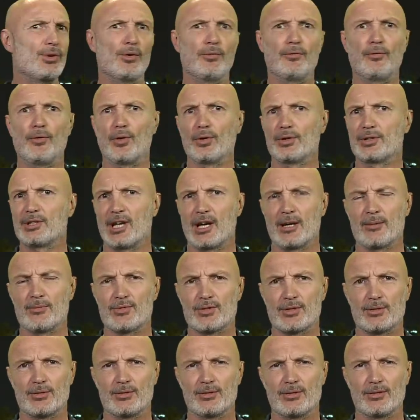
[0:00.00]
three or four
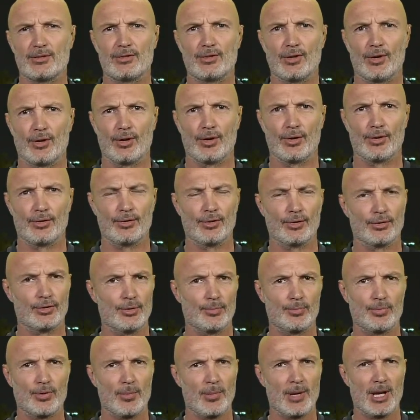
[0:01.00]
times
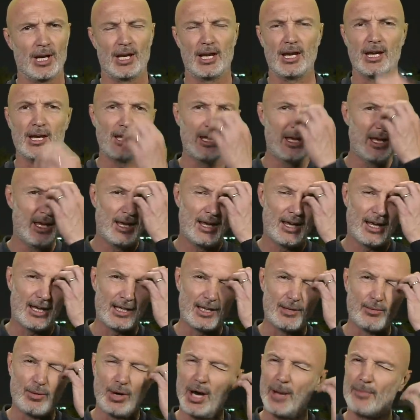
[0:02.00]
the Premier League,
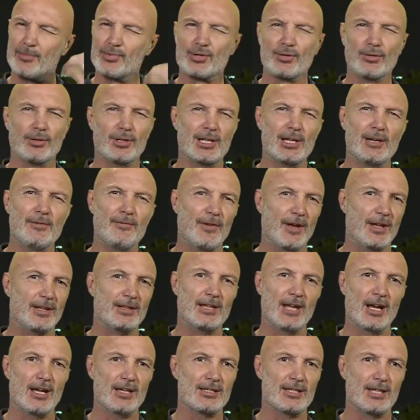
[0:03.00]
and they were absolutely
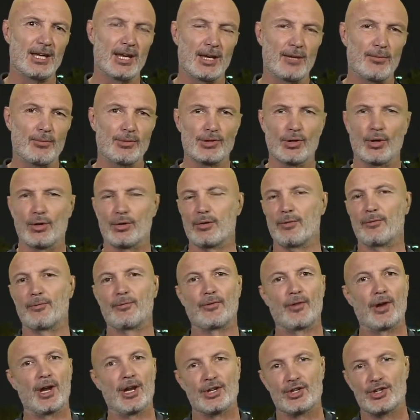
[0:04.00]
fantastic with all the
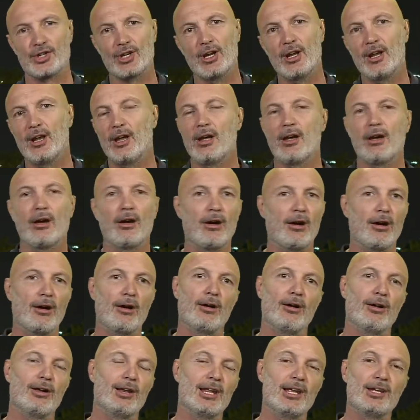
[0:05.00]
French
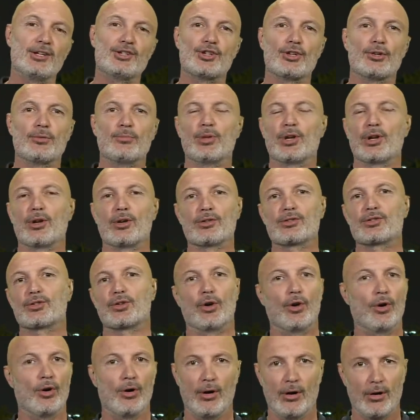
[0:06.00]
legend, but
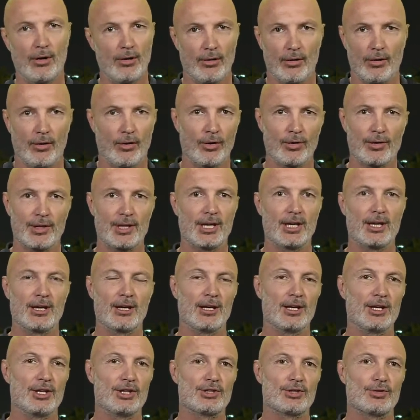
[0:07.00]
also all the
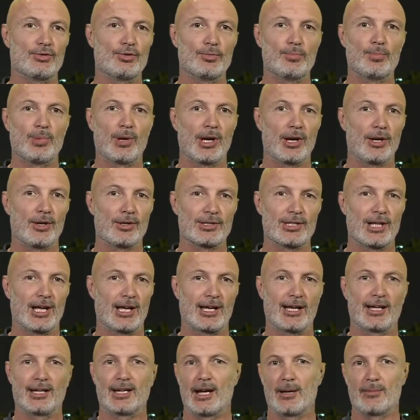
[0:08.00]
English good players
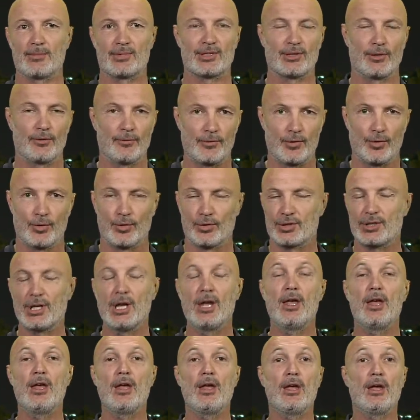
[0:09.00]
like Adams, of course.
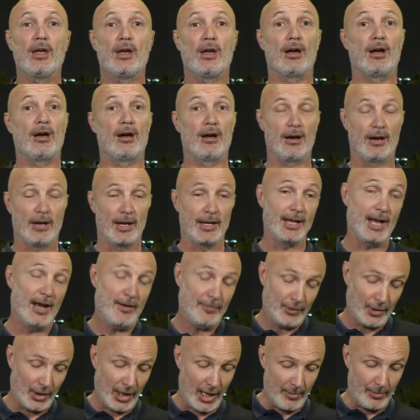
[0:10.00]
And
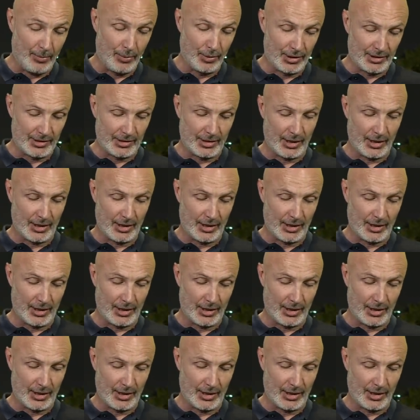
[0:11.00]
after I